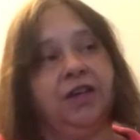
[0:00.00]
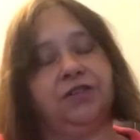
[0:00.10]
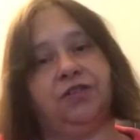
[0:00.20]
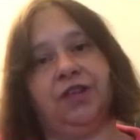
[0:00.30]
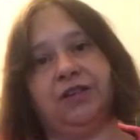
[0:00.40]

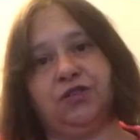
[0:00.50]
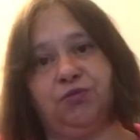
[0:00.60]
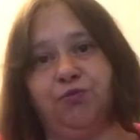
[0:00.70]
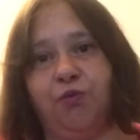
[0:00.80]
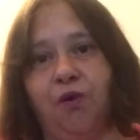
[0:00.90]
So
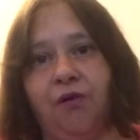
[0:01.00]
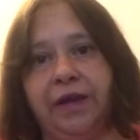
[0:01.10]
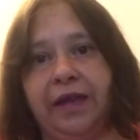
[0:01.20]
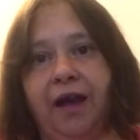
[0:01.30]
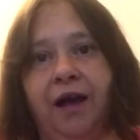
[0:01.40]
that's
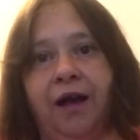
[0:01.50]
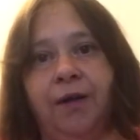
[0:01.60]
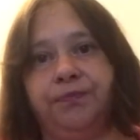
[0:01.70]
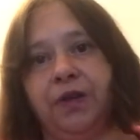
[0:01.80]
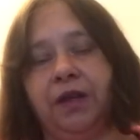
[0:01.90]
why
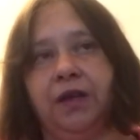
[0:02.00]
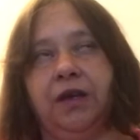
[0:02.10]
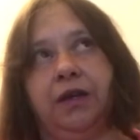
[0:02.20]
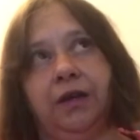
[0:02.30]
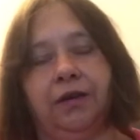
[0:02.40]

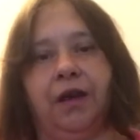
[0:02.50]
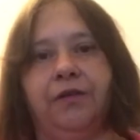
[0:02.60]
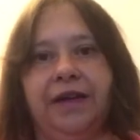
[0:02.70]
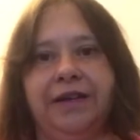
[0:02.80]
you know,